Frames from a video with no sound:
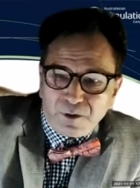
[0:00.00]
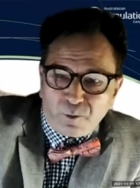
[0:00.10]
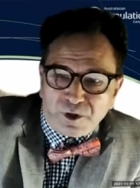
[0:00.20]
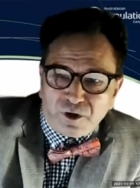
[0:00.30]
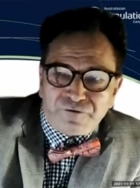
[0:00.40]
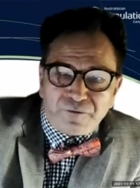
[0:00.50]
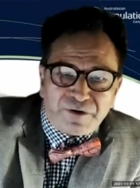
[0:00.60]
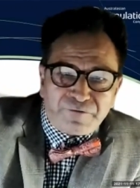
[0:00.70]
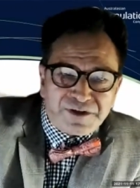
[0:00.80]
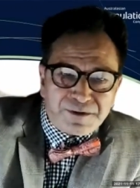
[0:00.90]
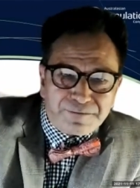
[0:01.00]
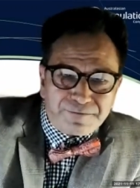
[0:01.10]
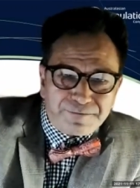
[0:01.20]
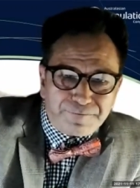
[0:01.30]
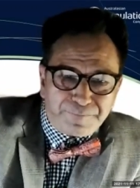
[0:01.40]
We heard from Professor
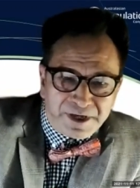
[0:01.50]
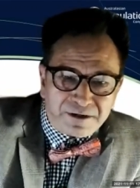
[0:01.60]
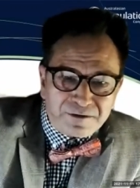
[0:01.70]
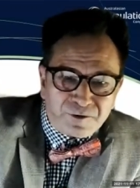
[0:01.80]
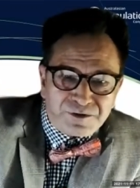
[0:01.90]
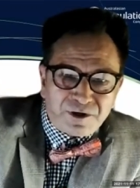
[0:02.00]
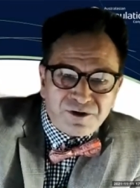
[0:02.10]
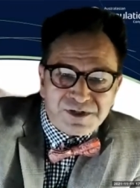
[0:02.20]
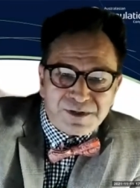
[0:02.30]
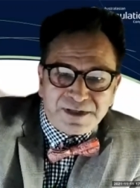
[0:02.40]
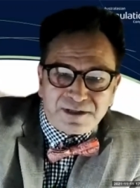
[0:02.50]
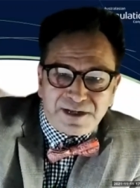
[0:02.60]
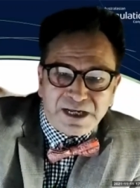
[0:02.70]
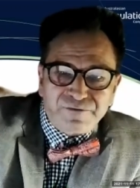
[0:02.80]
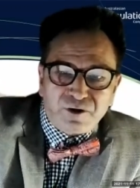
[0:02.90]
Bennett, who told us about the
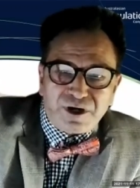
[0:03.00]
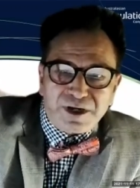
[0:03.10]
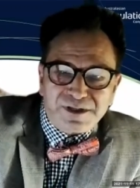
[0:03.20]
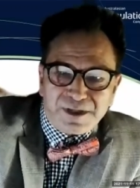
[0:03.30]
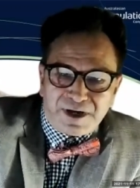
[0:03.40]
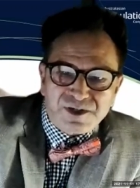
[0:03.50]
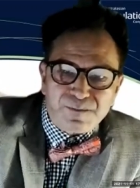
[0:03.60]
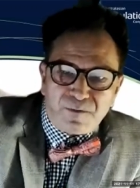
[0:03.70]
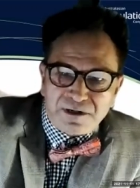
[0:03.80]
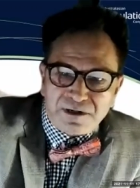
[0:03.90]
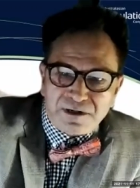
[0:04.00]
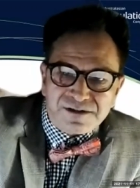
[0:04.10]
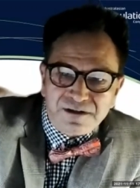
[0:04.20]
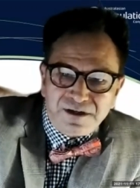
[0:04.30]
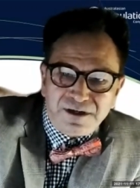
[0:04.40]
lack of agreement amongst
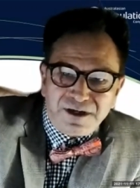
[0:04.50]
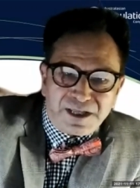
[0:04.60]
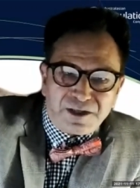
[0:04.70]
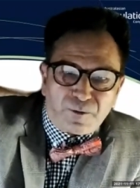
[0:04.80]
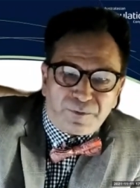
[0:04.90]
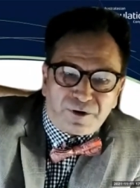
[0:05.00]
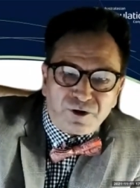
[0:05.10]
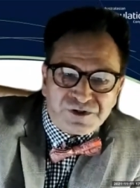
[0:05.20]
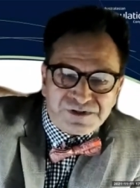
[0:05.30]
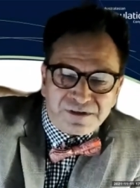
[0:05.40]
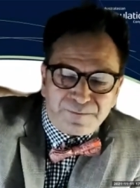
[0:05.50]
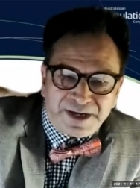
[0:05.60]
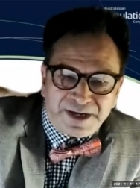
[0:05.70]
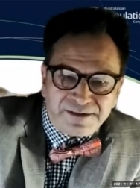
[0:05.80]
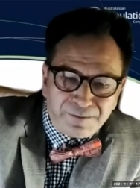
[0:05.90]
modelers and their approaches to the
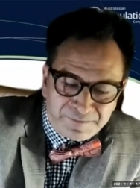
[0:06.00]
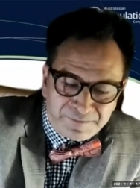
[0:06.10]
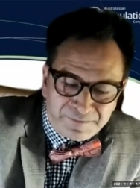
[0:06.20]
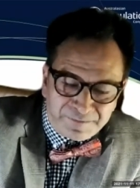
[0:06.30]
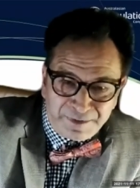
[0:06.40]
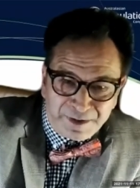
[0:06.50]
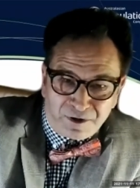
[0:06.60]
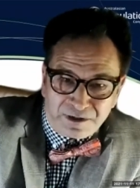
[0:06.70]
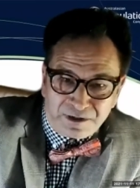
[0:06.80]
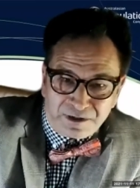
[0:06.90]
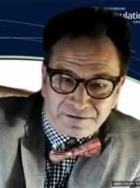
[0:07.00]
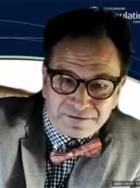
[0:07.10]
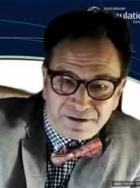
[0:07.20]
pandemic, pandemic modeling.